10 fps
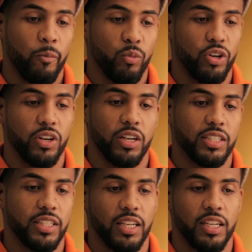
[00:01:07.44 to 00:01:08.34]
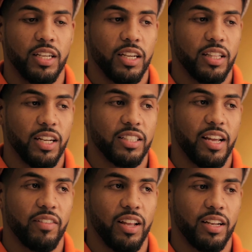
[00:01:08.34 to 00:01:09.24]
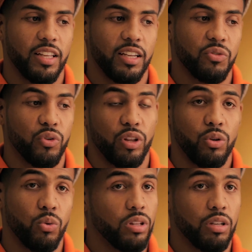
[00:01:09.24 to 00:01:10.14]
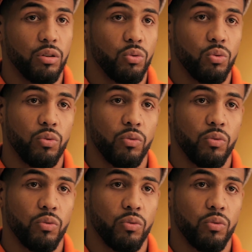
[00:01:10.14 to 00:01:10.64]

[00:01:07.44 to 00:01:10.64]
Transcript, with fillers: When you're in a city that doesn't have a lot of things for the youth to do,